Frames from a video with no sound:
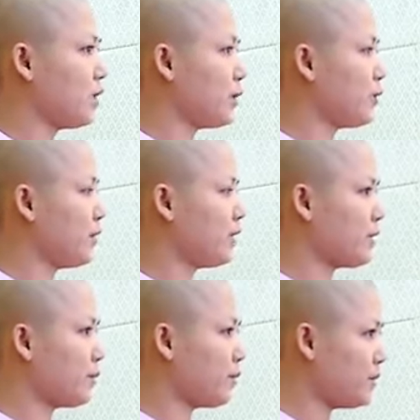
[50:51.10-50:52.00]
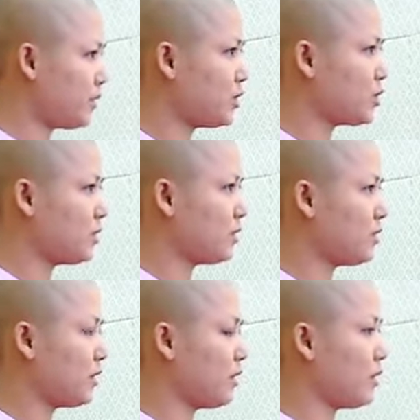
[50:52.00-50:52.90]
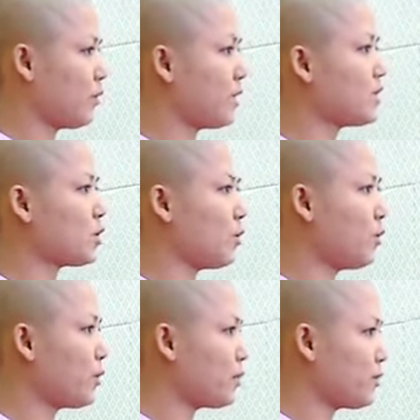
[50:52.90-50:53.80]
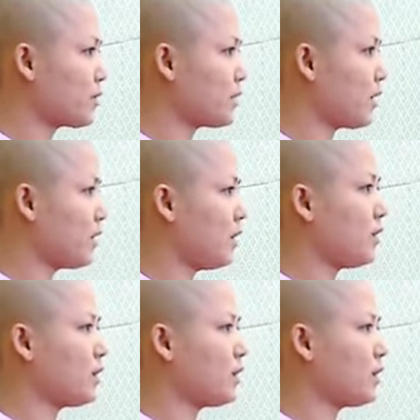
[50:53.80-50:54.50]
new interpretation and what is old concept in